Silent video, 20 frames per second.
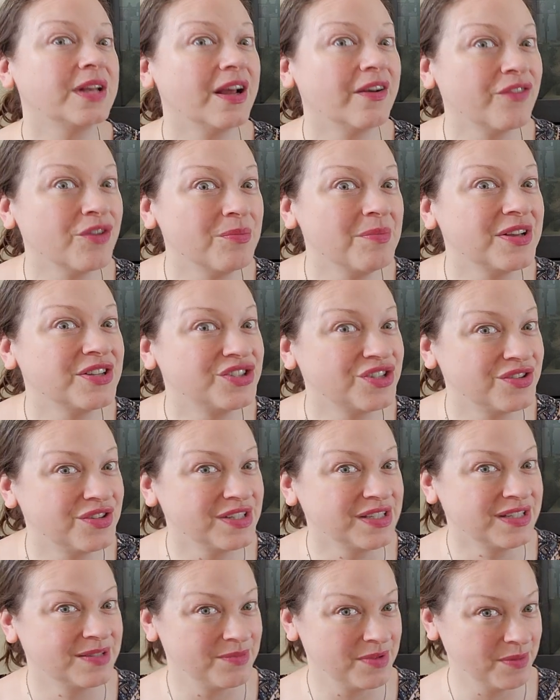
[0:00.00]
ever mentioned
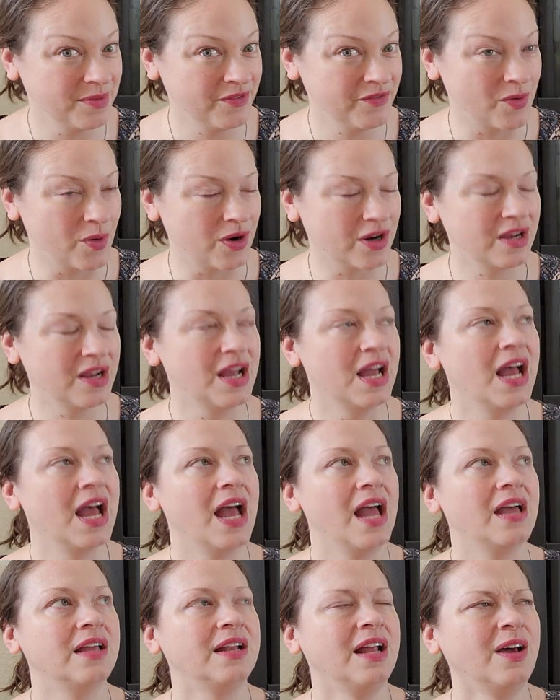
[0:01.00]
this to me before,
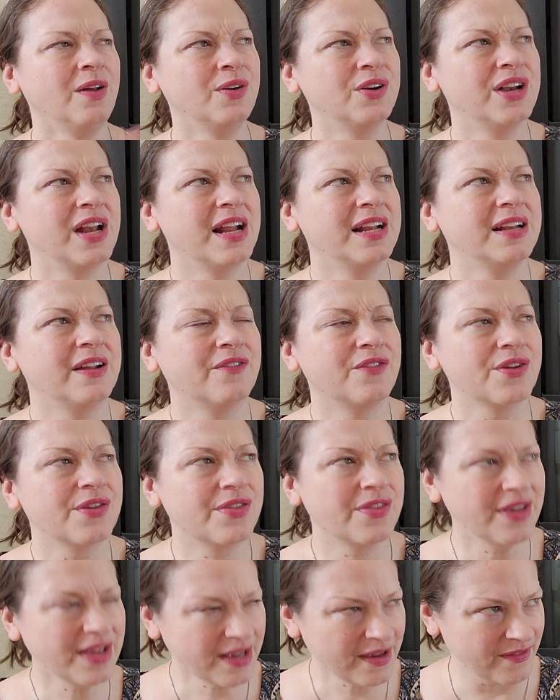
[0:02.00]
and how did I never
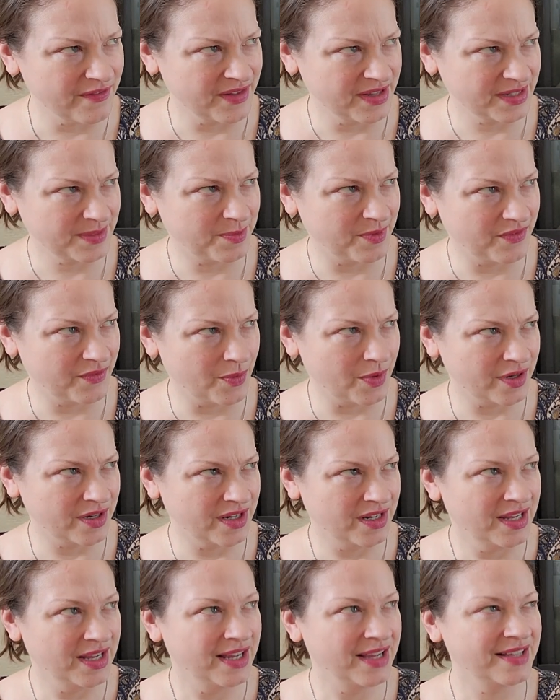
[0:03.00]
think of this before?
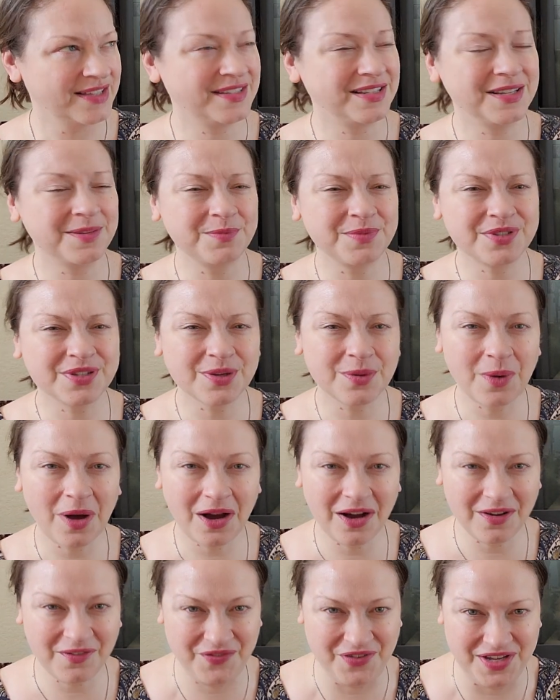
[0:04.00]
It seems so
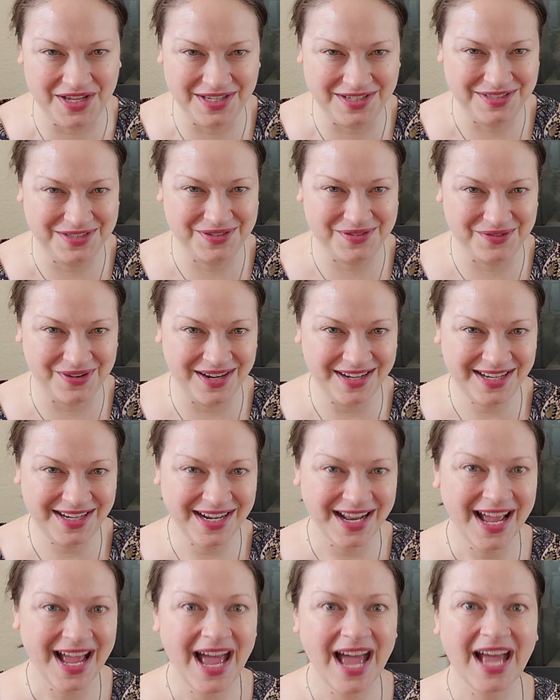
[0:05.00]
obvious, right?
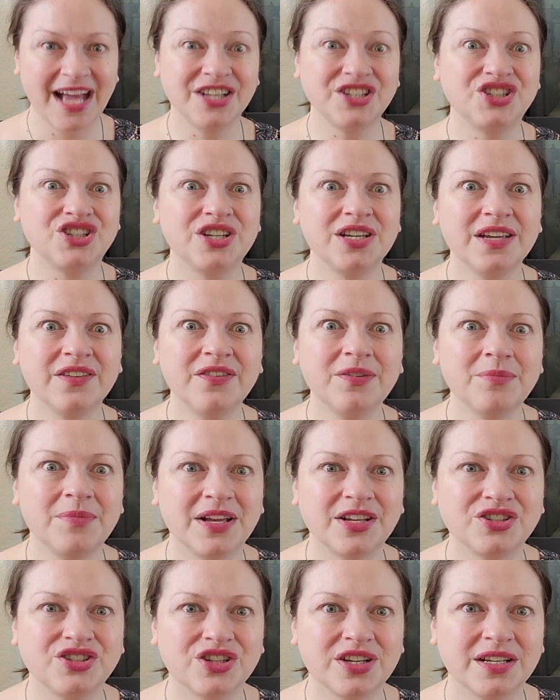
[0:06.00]
And she even
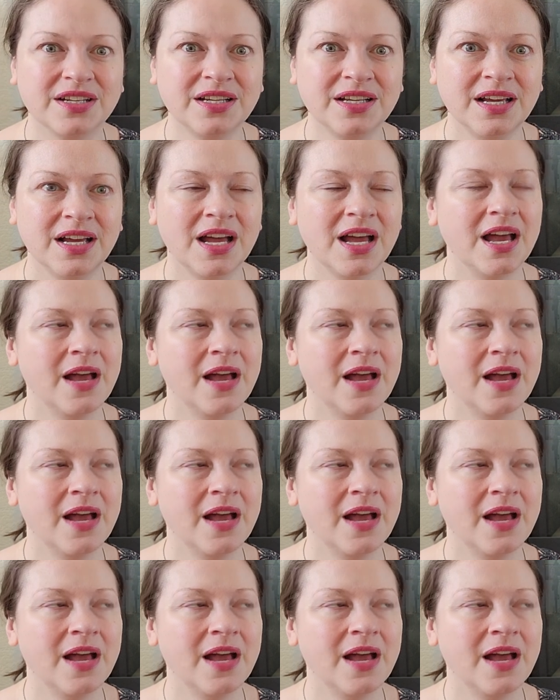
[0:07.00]
mentioned,